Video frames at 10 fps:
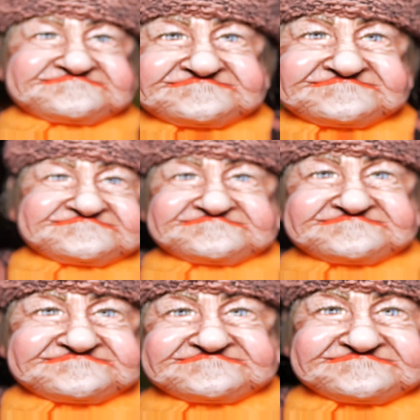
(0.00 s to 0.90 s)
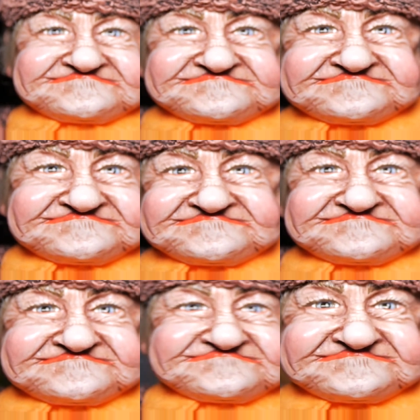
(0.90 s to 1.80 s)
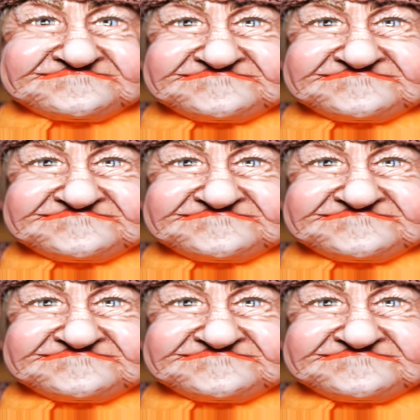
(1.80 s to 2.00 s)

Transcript: they don't realise why they're attracted